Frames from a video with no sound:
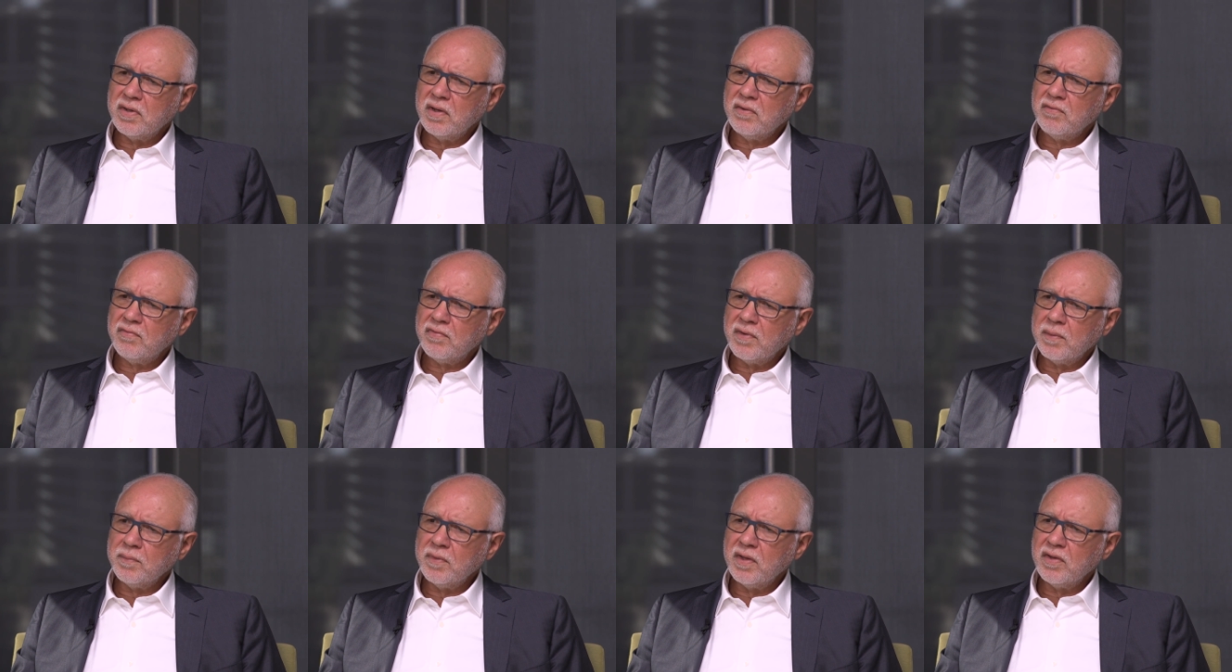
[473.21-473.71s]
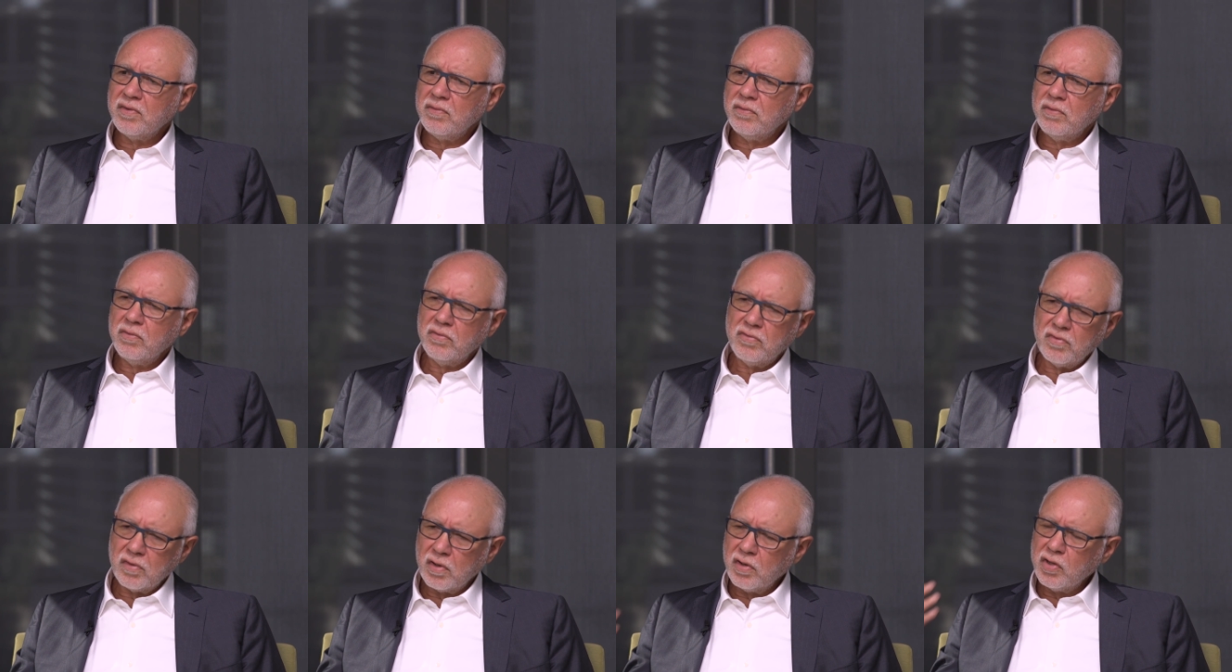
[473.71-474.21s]
And from the
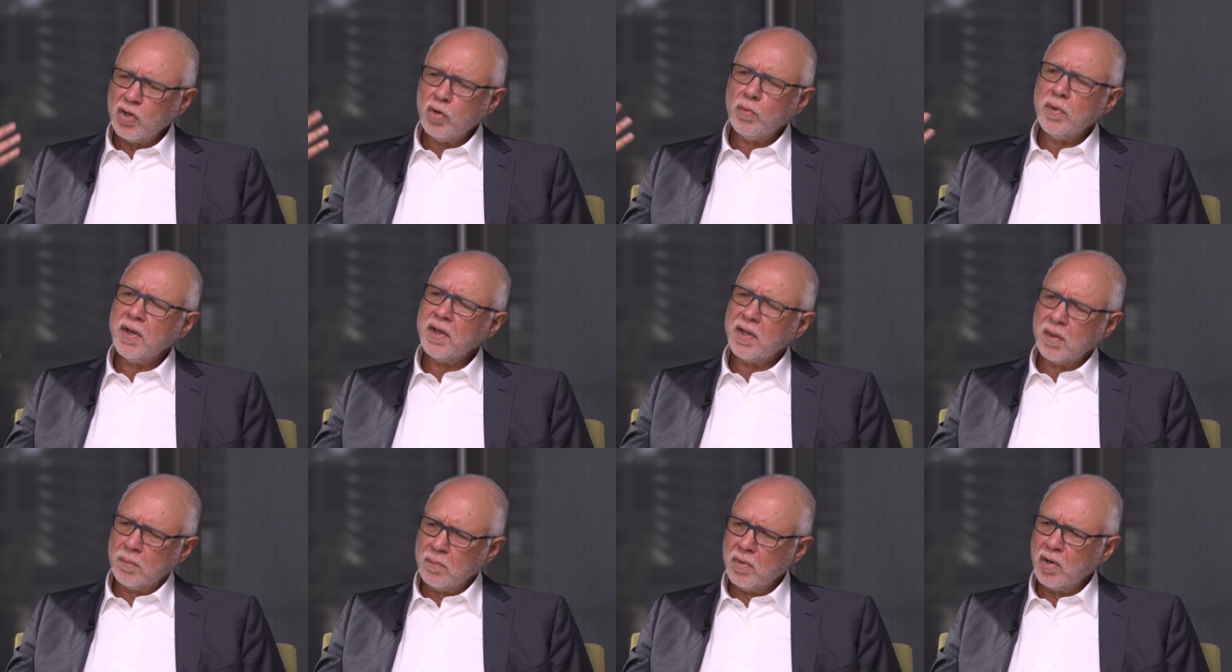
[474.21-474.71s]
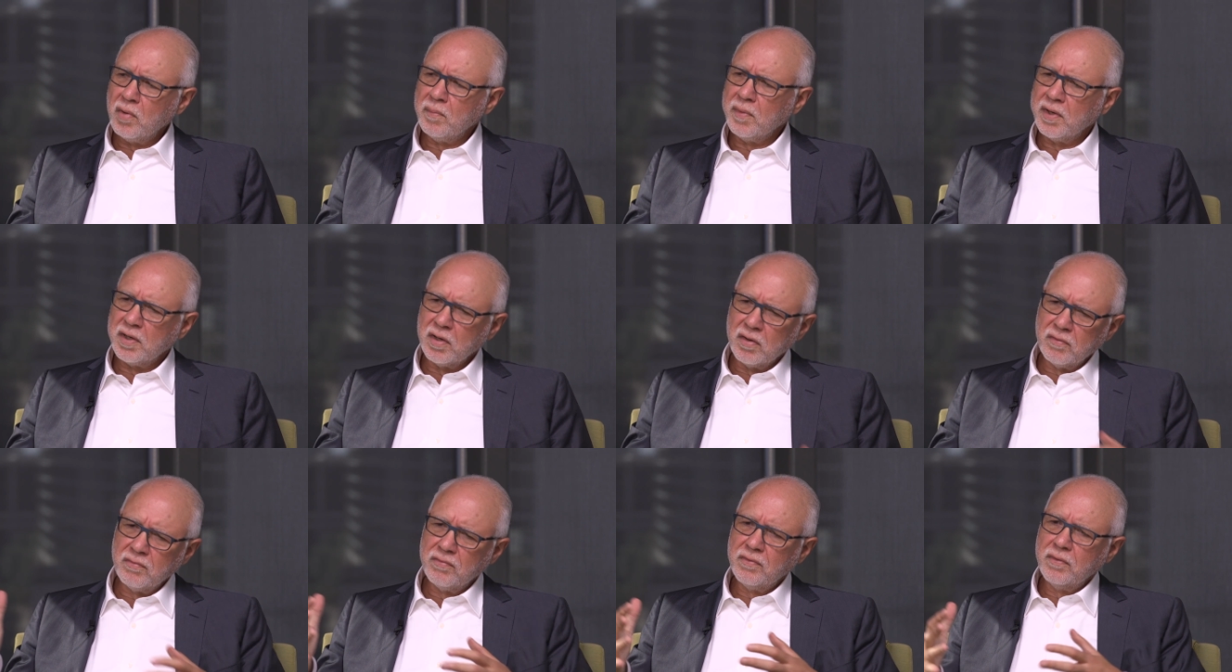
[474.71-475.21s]
sort of eureka
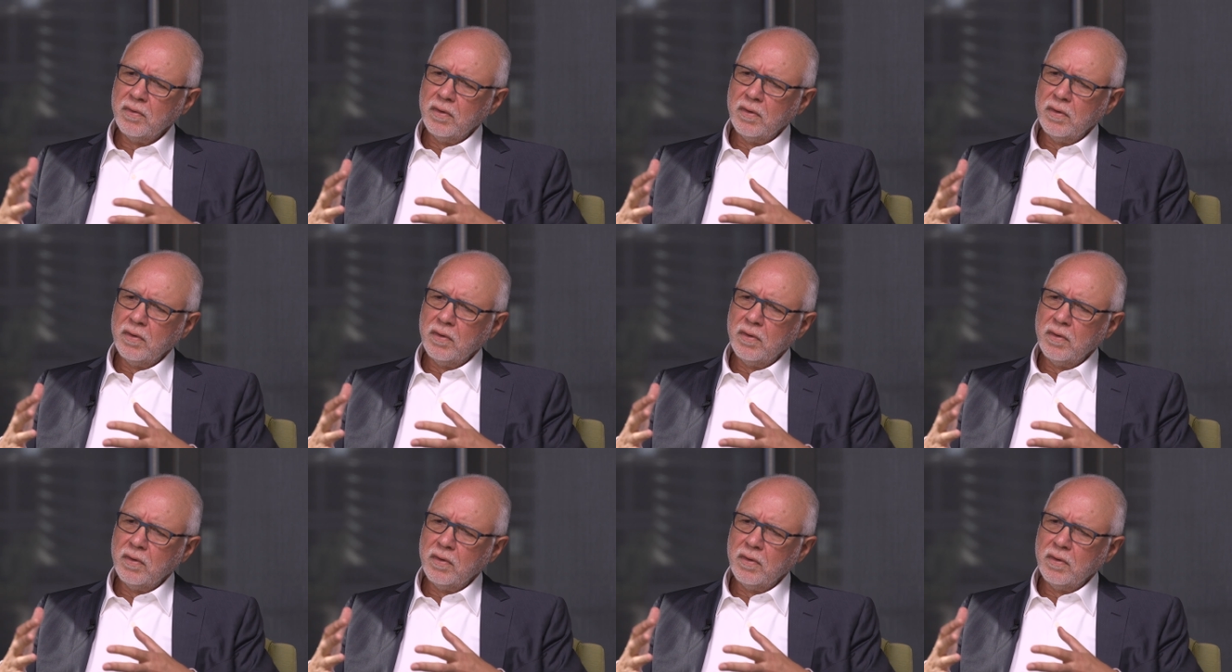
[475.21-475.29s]
moment of